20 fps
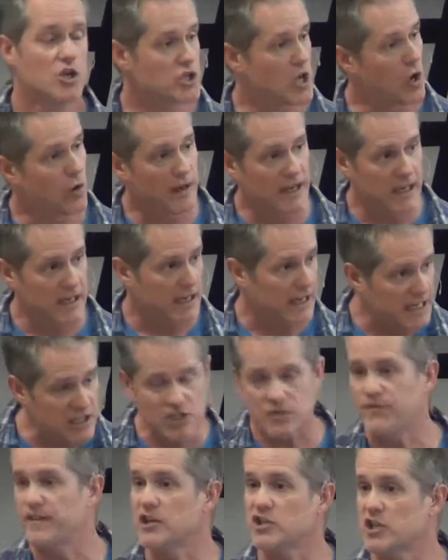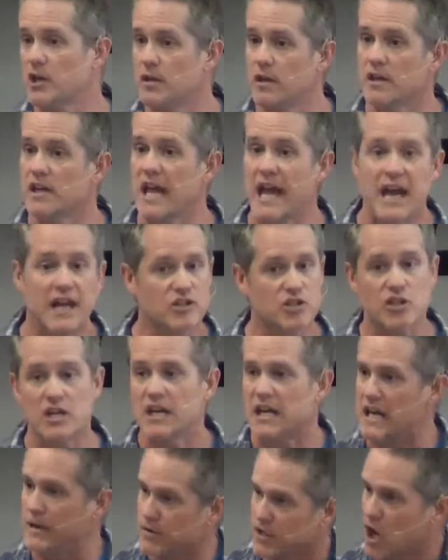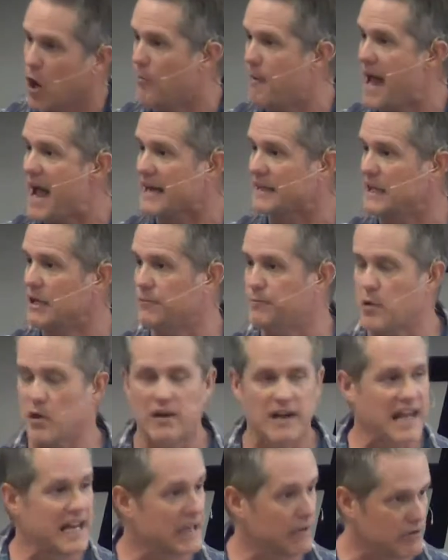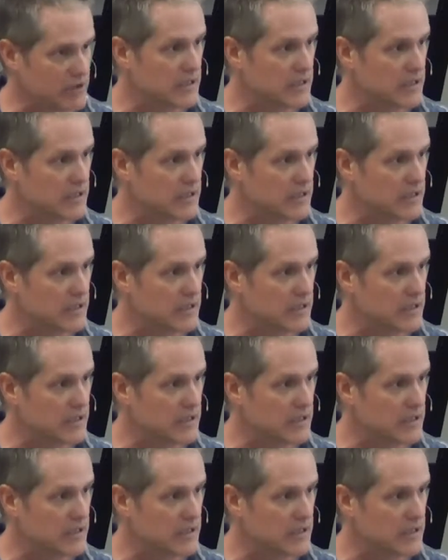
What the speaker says: So each fish he would catch, he would go back and they would put it in.